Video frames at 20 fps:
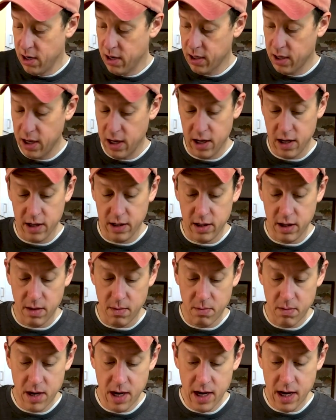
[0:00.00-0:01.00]
Get a
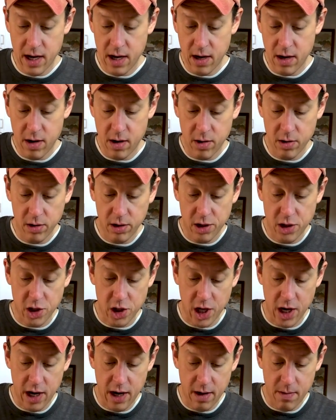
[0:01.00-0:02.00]
tomato,
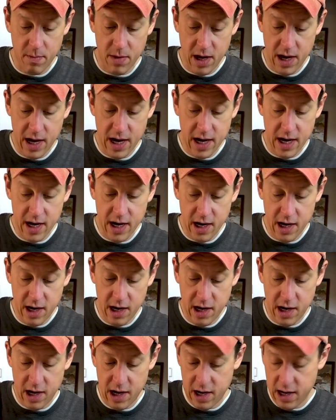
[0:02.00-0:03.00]
jam that in
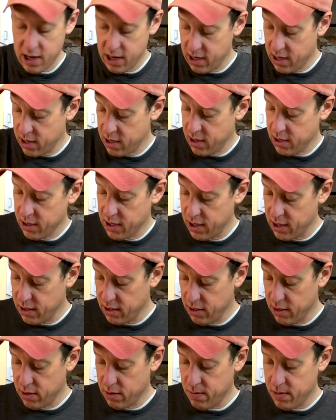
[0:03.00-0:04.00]
there. Get a
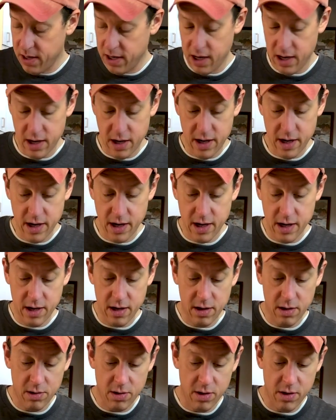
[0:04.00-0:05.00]
little bit of onion,
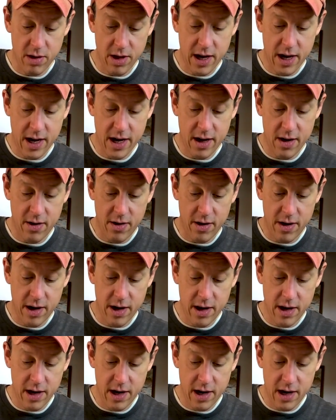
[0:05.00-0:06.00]
throw that on
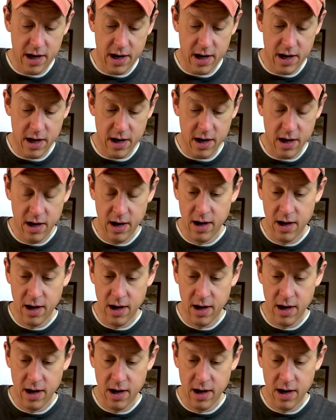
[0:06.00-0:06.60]
there.